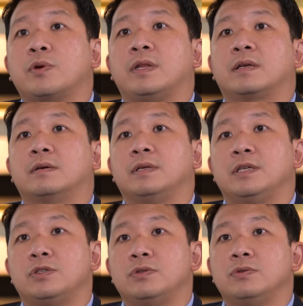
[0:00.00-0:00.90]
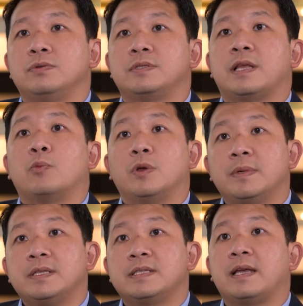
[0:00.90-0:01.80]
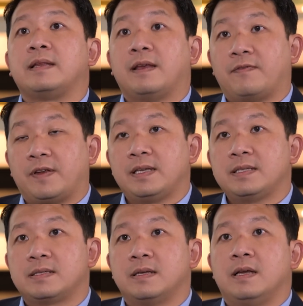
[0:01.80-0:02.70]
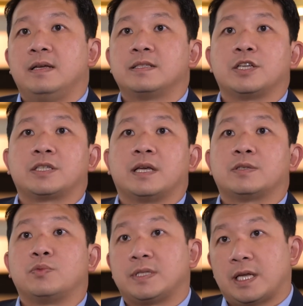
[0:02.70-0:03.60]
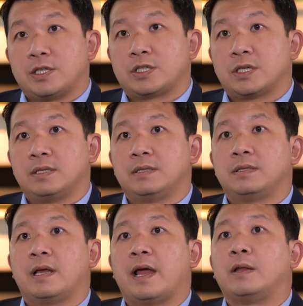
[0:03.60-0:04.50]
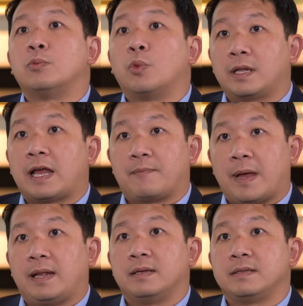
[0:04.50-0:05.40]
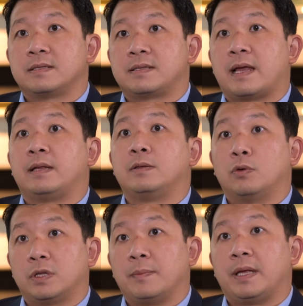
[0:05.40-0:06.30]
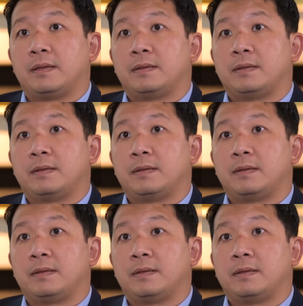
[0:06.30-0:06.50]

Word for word: critical issues that women say they face, such as retention and work-life balance, than older men.